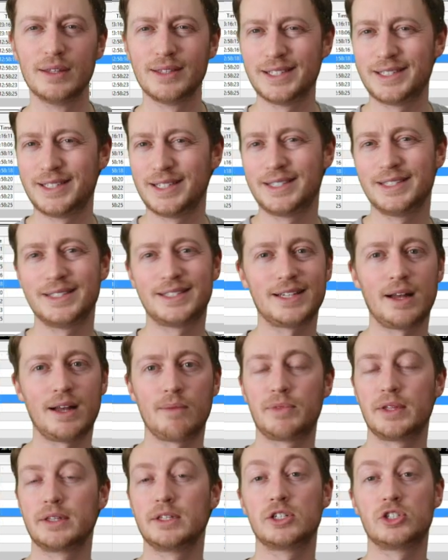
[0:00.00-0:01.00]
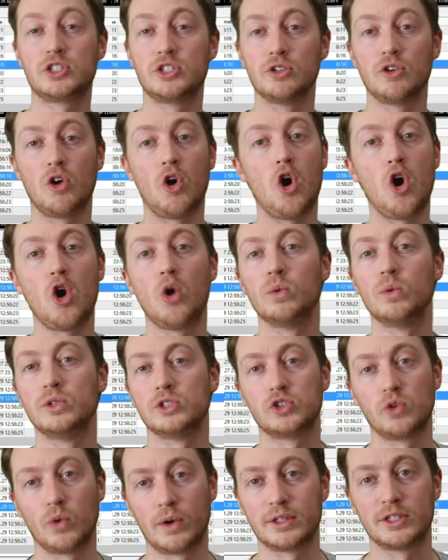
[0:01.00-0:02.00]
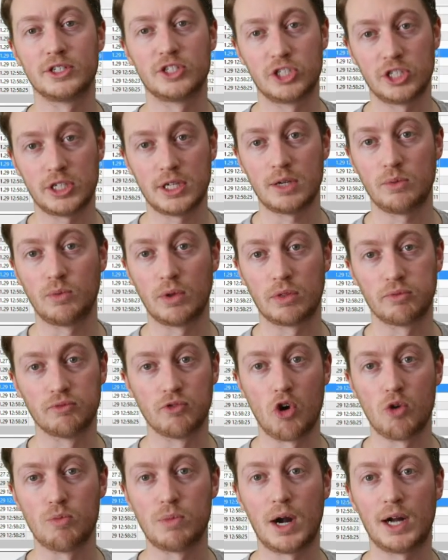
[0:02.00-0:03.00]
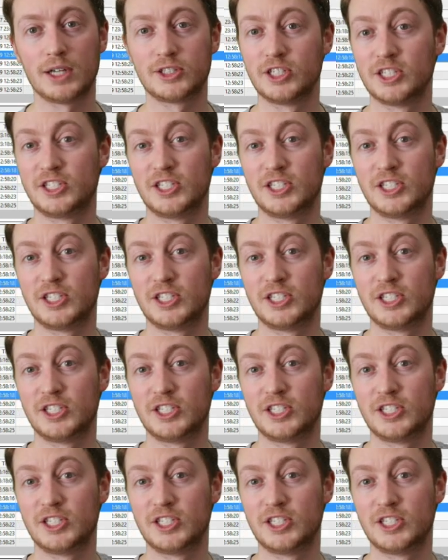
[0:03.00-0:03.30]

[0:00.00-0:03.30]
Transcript: this isn't something that you're always going to see with robots.